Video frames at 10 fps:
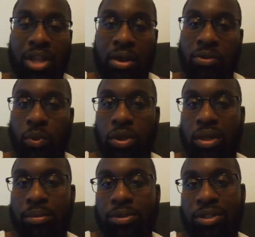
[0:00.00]
Terrence
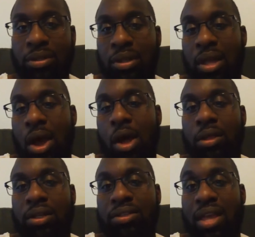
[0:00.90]
Williams,
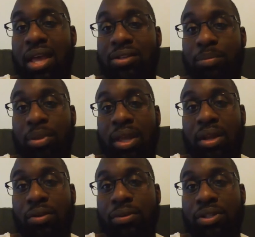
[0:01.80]
all of these guys are
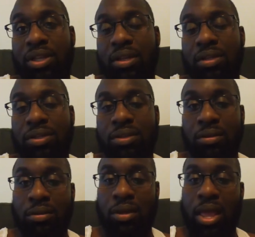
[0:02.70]
playing overseas
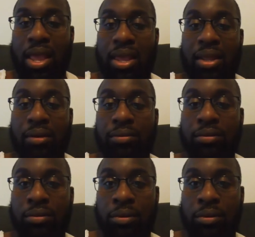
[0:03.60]
and